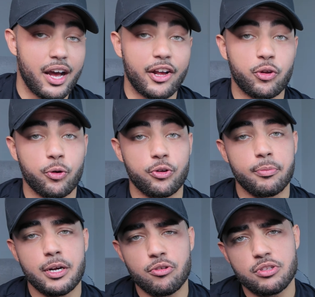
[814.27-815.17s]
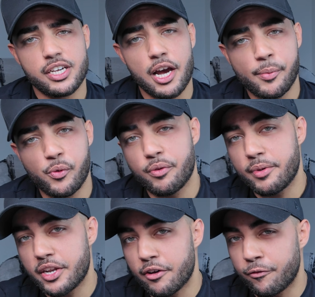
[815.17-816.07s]
I told him, I was like, how about we
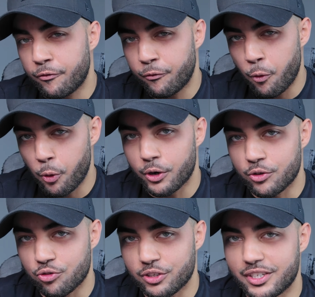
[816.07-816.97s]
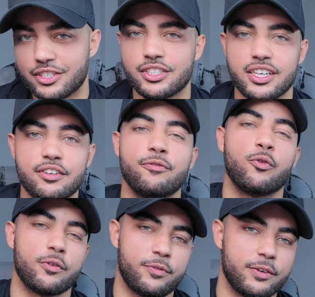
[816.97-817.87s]
meet at $400? And he said
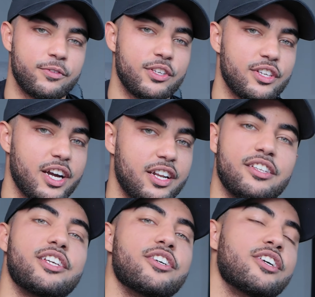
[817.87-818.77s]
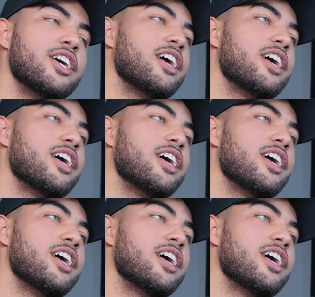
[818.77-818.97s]
$450 and you got a deal.